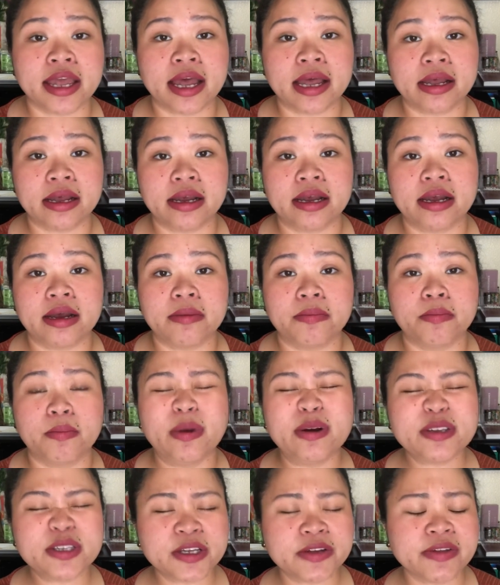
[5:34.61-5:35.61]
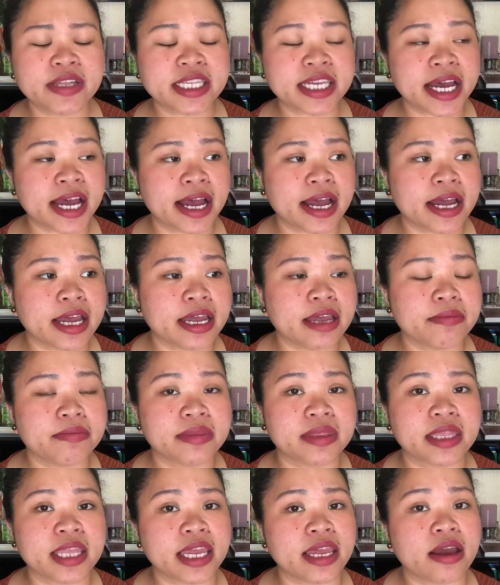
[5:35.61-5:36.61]
Uh, most of the
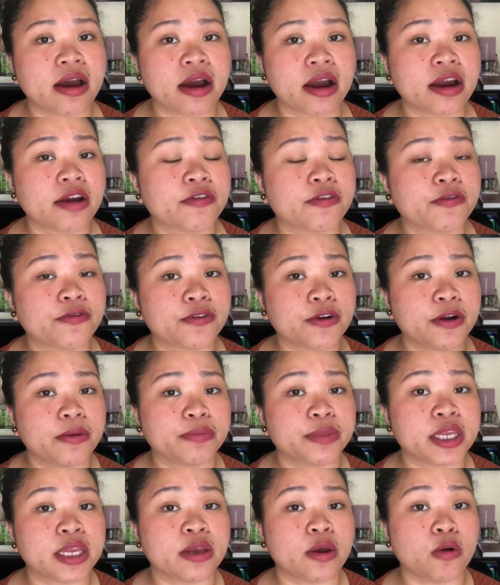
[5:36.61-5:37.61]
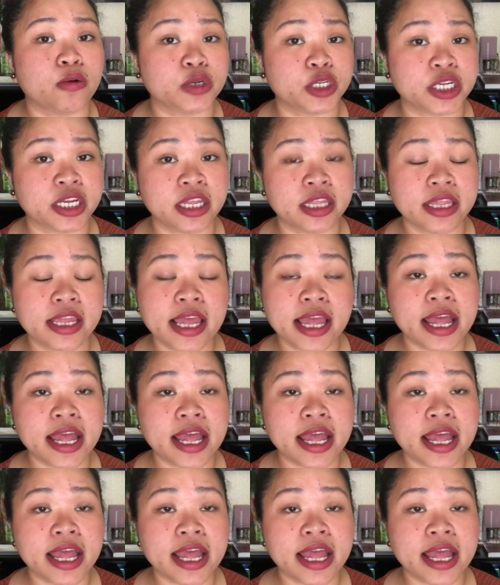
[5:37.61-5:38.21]
time they are from the ocean